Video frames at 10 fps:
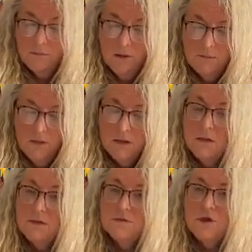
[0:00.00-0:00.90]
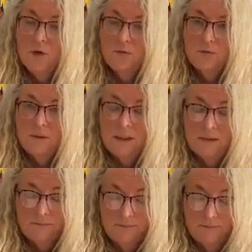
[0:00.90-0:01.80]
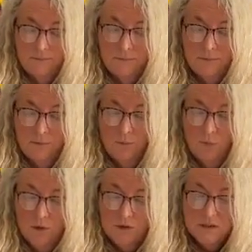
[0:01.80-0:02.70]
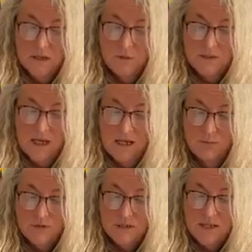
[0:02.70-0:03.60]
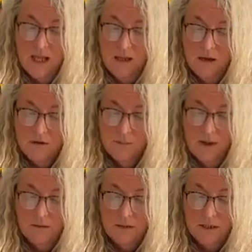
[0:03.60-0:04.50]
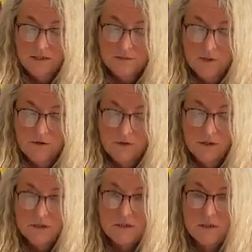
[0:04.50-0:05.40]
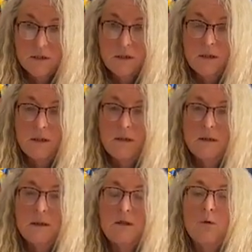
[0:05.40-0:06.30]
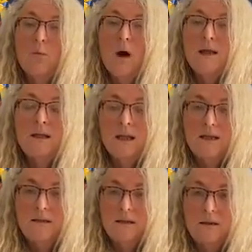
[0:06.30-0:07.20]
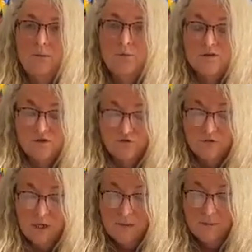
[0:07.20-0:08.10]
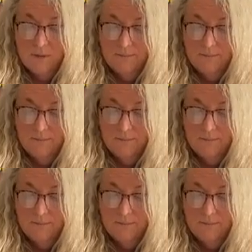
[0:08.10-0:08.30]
My mother told me, once I was able to tell her about the experience, that the White Lady was a dream.